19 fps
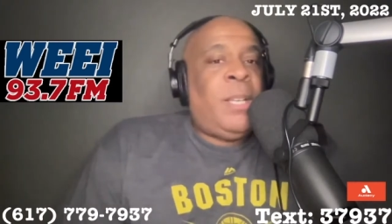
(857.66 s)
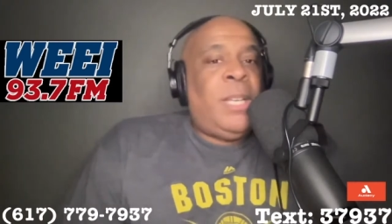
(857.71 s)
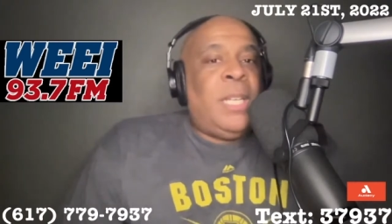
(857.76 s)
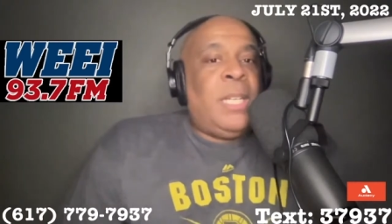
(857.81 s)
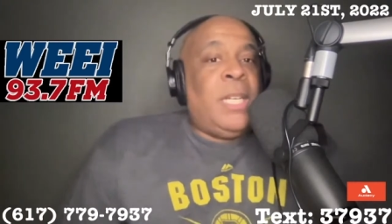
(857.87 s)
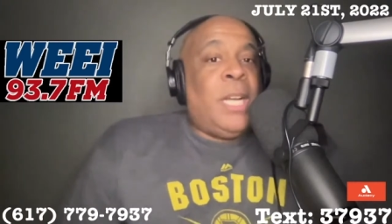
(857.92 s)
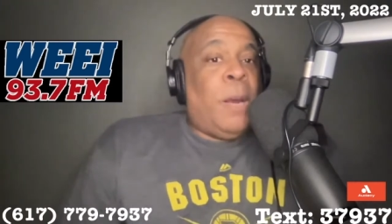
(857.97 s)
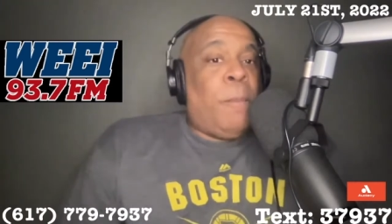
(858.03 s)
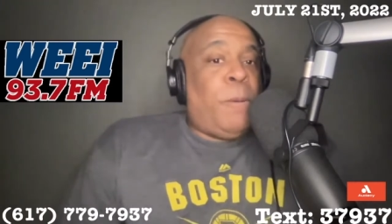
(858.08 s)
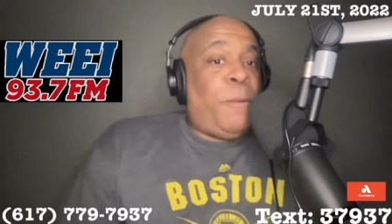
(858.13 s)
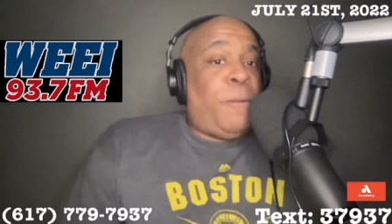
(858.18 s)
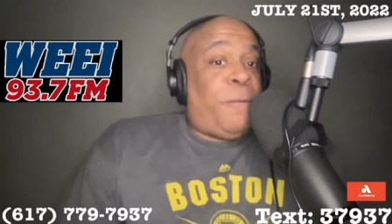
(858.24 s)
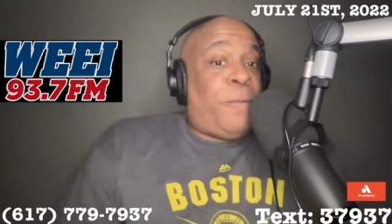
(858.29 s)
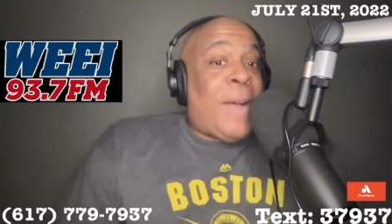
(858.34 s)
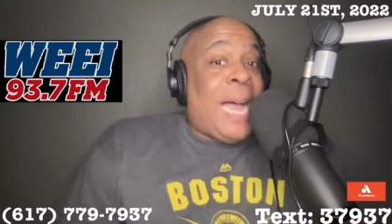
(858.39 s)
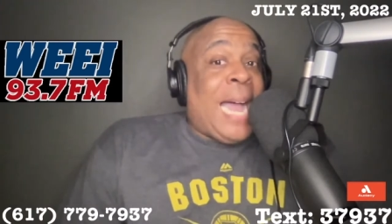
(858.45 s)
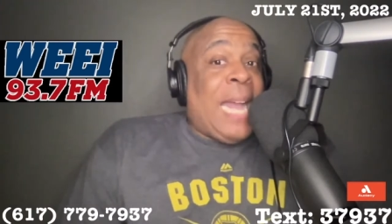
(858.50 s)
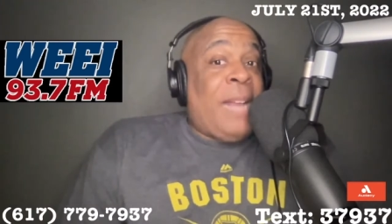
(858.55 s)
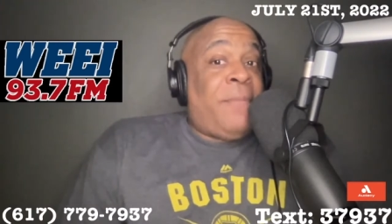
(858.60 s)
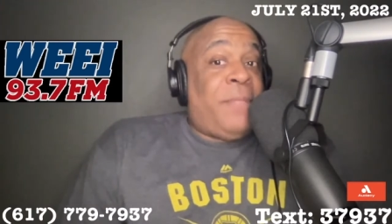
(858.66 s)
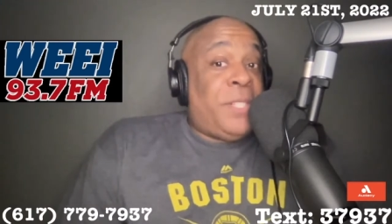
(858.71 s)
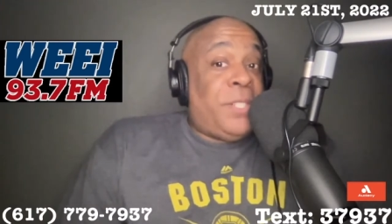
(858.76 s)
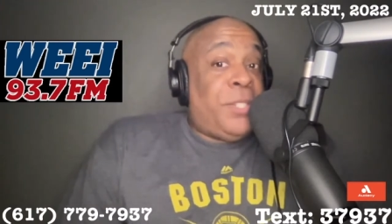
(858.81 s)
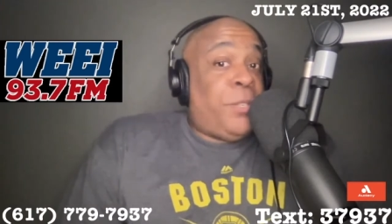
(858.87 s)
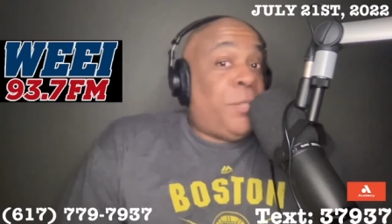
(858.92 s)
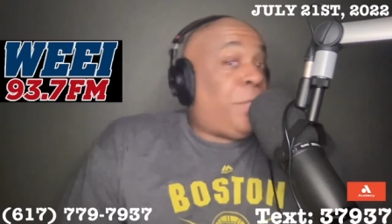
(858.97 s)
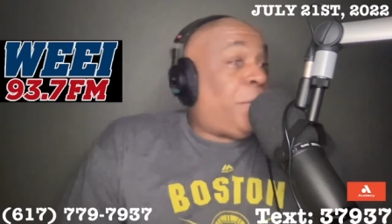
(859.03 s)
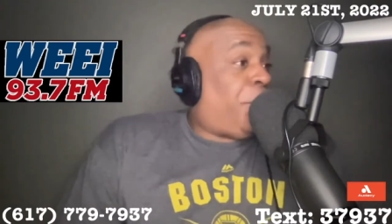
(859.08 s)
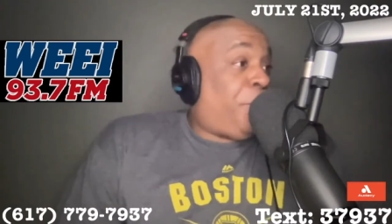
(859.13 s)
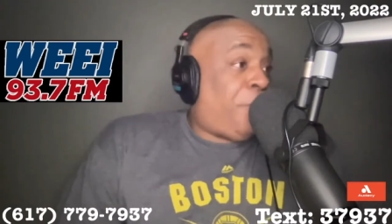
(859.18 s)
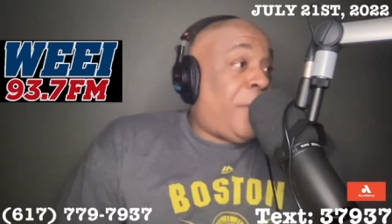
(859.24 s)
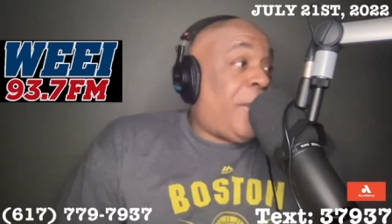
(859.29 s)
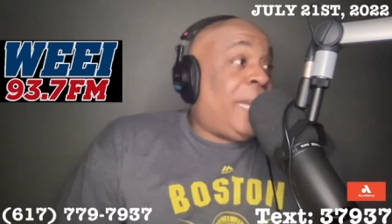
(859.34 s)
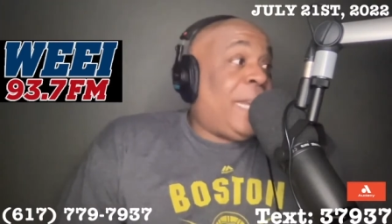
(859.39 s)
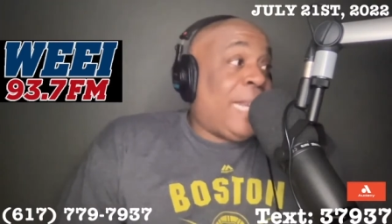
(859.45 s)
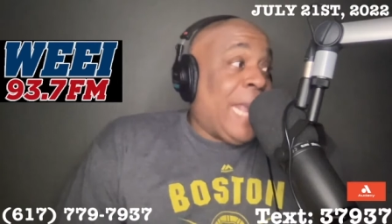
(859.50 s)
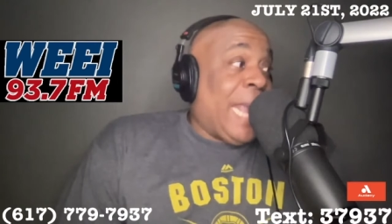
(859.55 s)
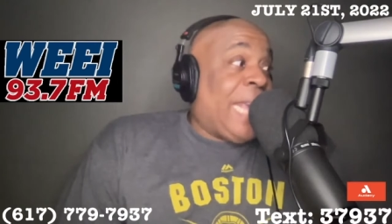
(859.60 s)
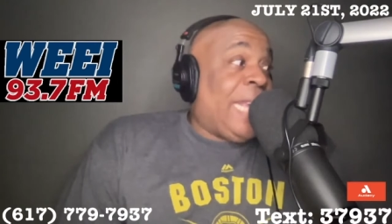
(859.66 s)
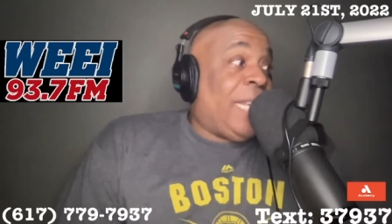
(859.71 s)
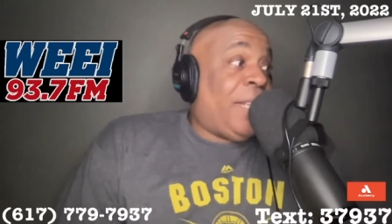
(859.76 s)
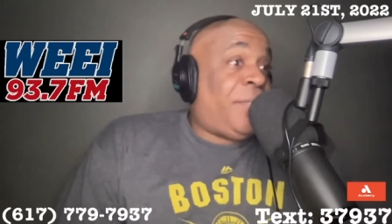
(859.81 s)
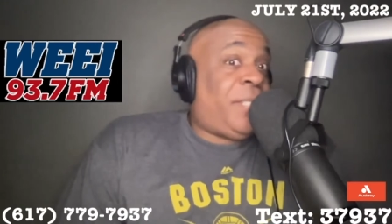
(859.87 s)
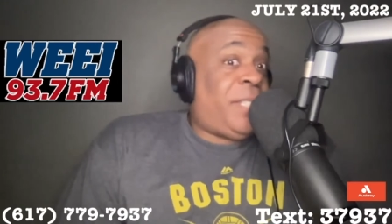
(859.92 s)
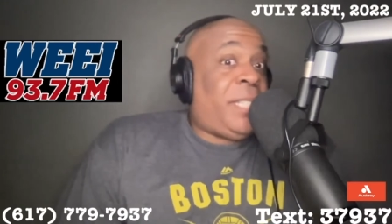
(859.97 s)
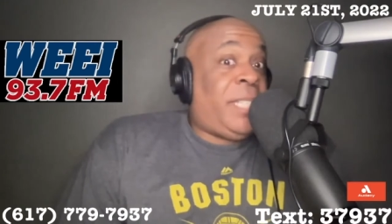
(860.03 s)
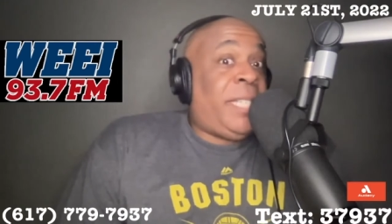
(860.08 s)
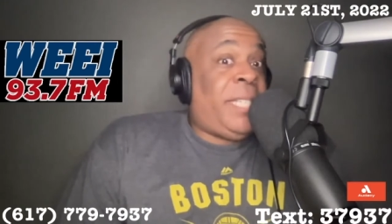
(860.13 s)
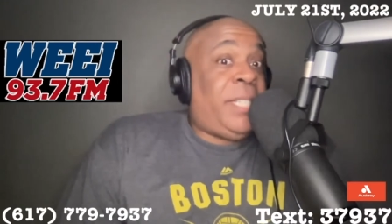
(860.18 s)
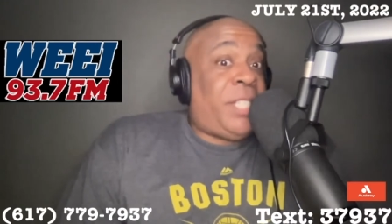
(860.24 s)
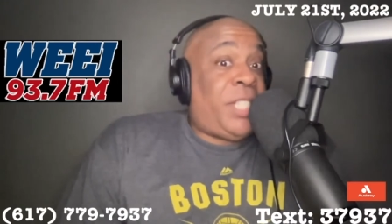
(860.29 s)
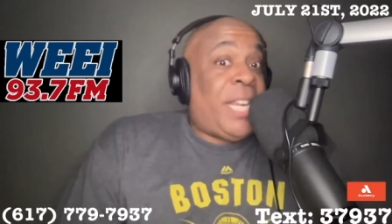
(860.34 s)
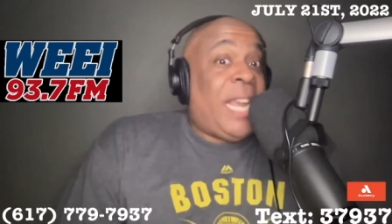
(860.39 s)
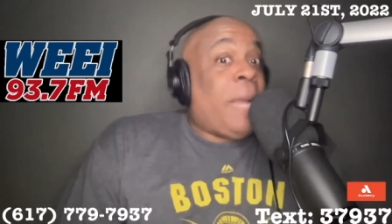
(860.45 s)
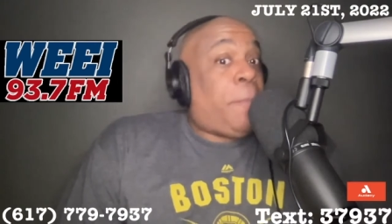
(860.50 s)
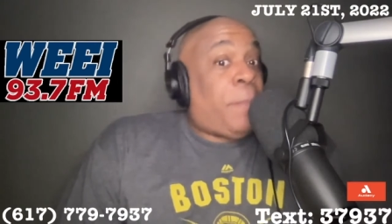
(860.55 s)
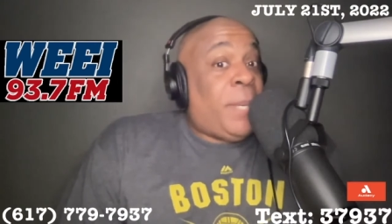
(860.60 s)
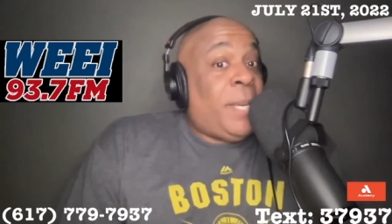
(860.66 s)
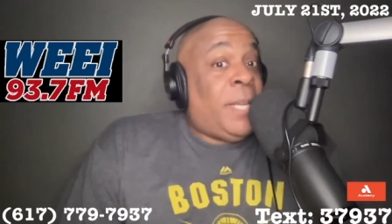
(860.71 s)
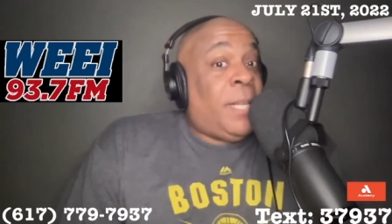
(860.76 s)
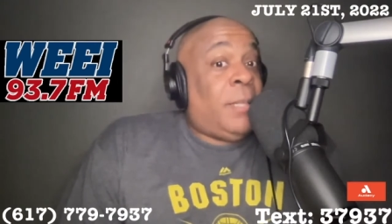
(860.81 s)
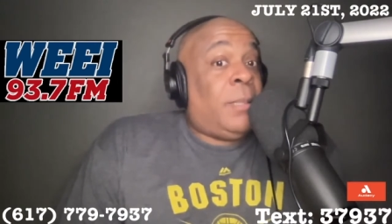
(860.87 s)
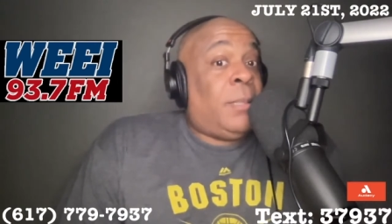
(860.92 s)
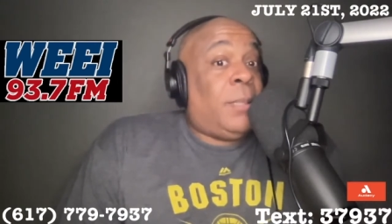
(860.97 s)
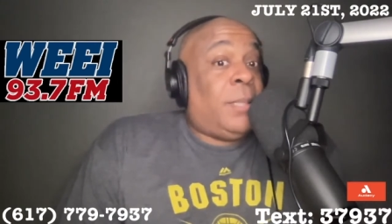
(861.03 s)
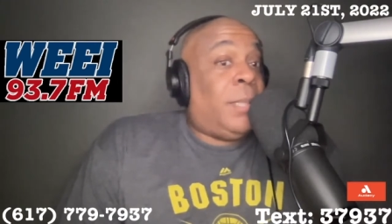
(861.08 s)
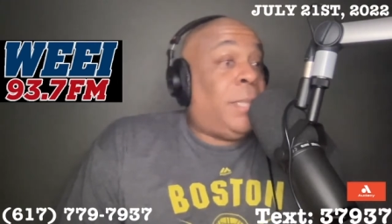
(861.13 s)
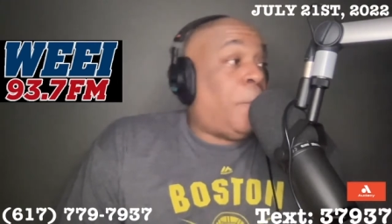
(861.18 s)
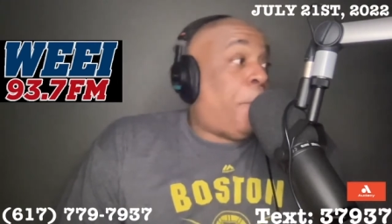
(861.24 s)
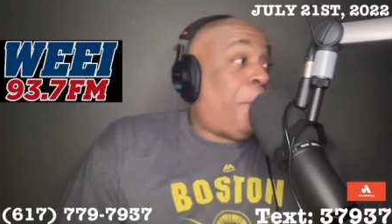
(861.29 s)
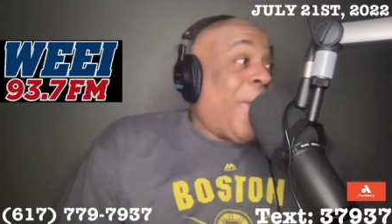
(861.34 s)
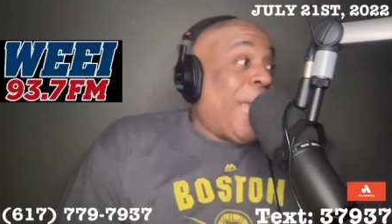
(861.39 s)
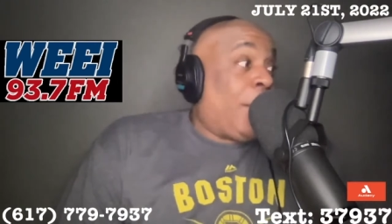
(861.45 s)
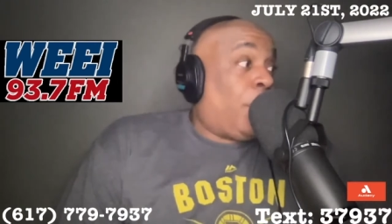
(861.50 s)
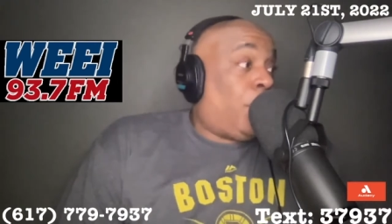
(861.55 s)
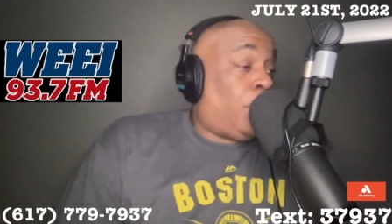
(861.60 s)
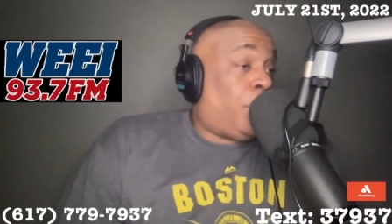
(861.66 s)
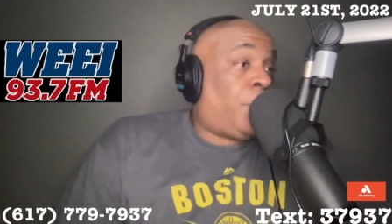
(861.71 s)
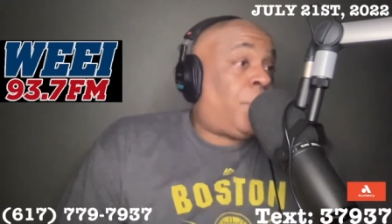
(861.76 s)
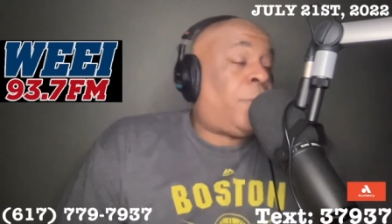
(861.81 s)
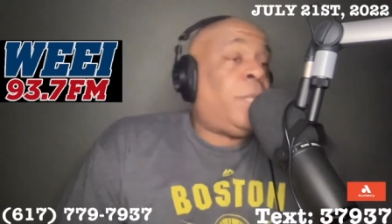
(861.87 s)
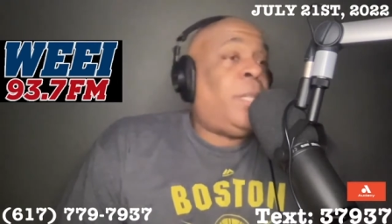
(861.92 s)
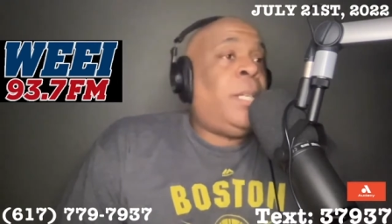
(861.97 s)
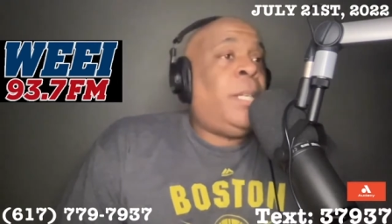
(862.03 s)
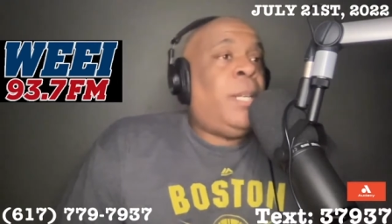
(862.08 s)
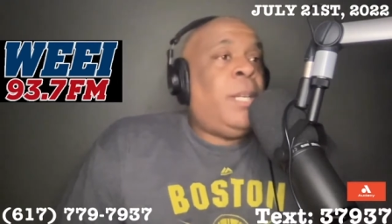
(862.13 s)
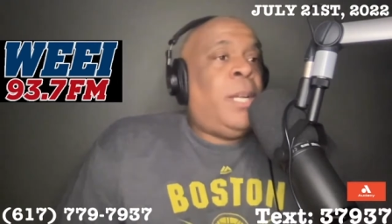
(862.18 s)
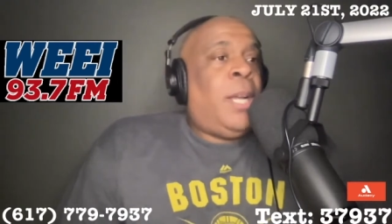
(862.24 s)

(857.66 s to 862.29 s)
Number 5 is your defending AFC champion, the Bengals.